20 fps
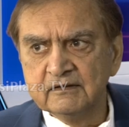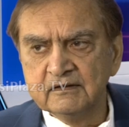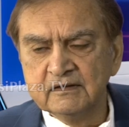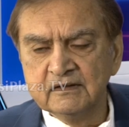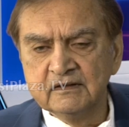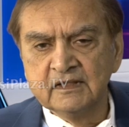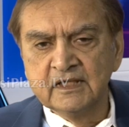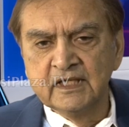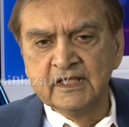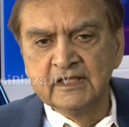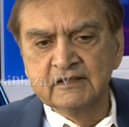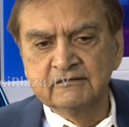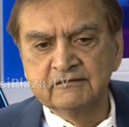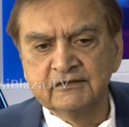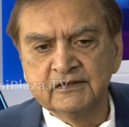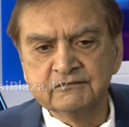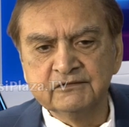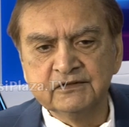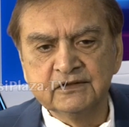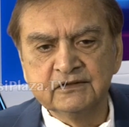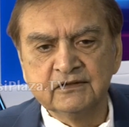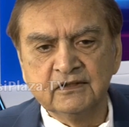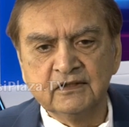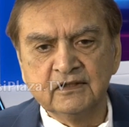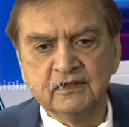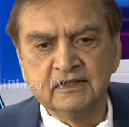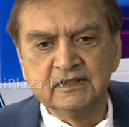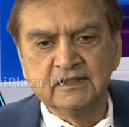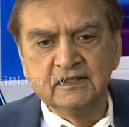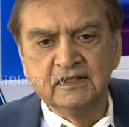like what we
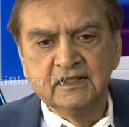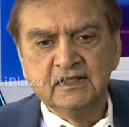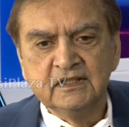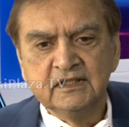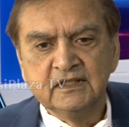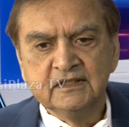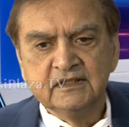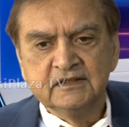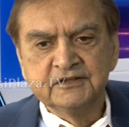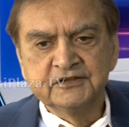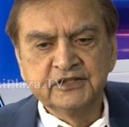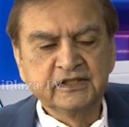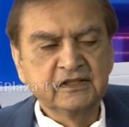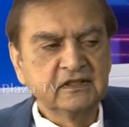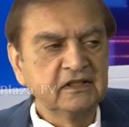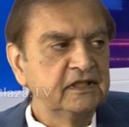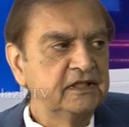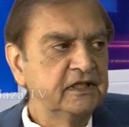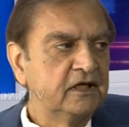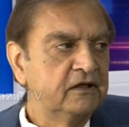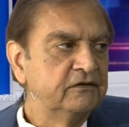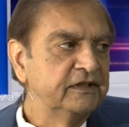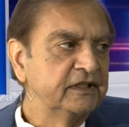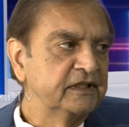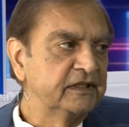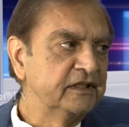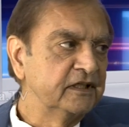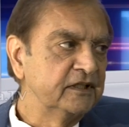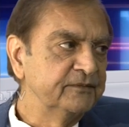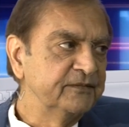call trickle down
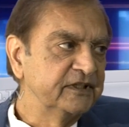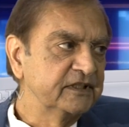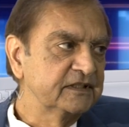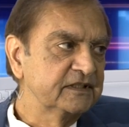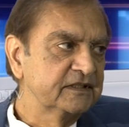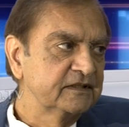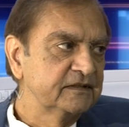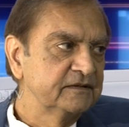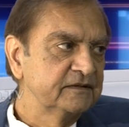economics.